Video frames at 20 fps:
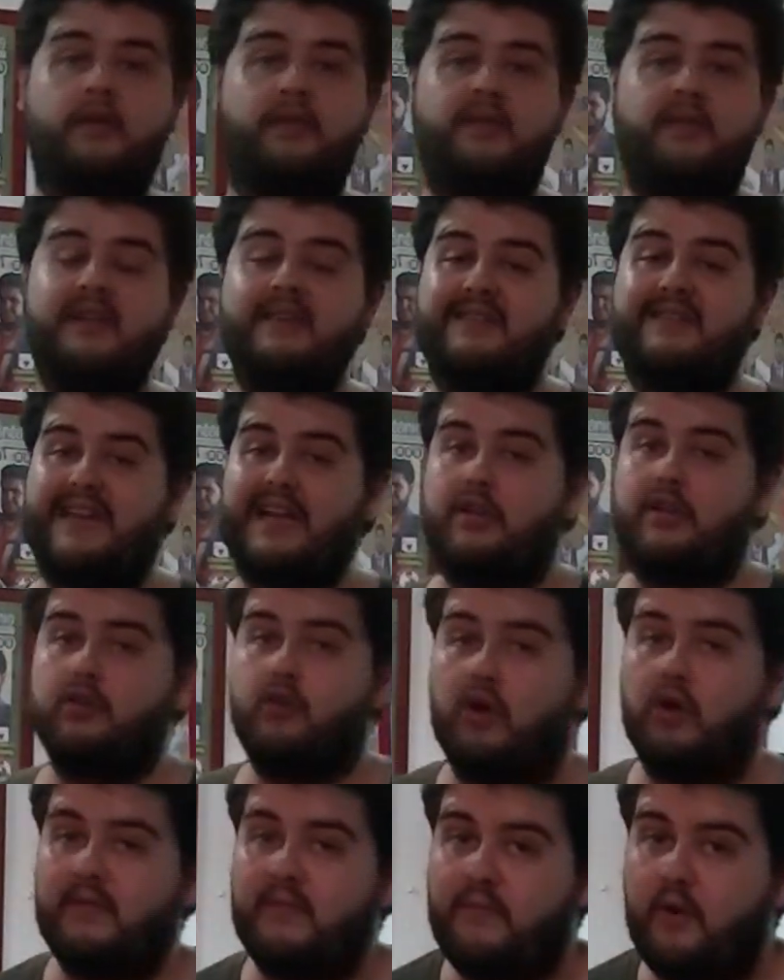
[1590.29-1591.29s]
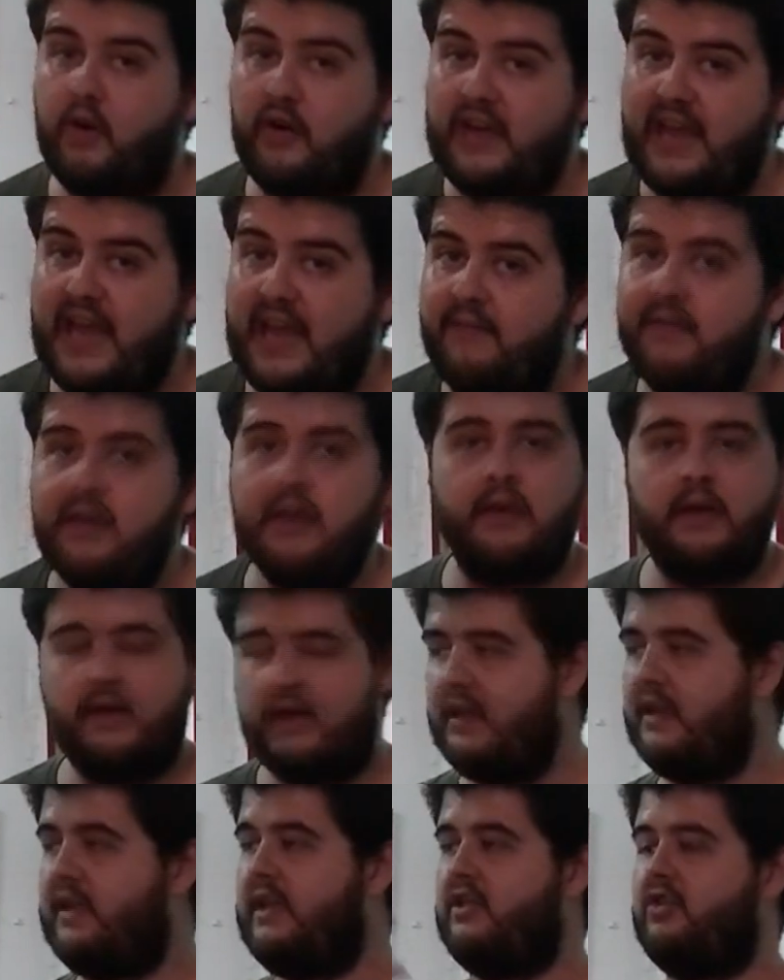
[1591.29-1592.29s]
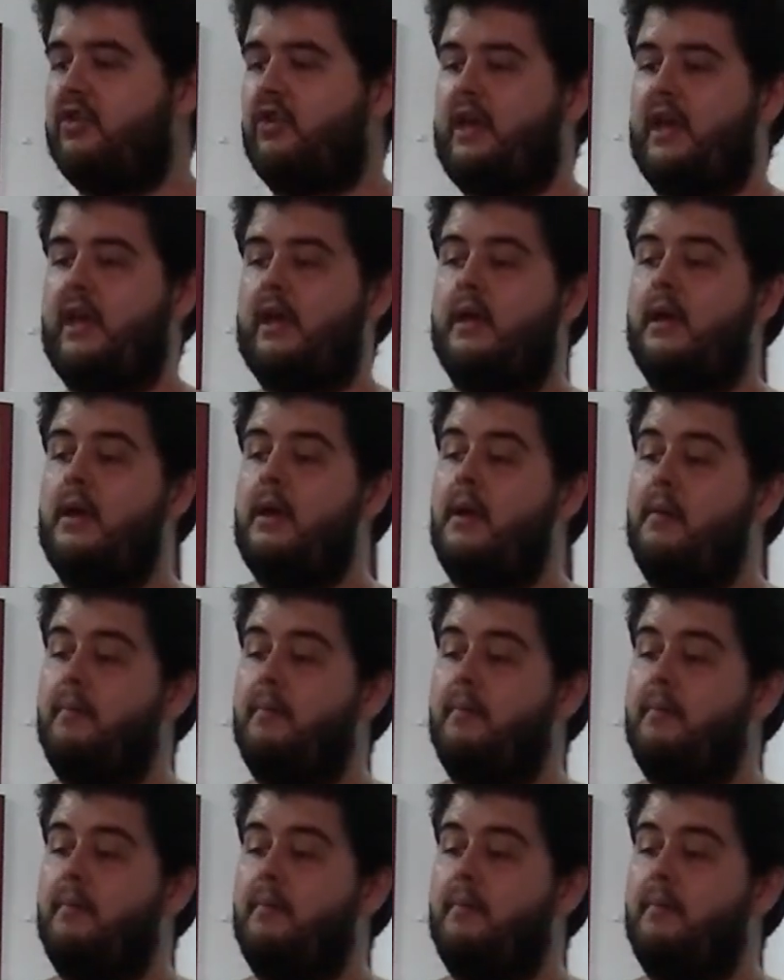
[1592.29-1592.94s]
things that are not very heavy, it's okay.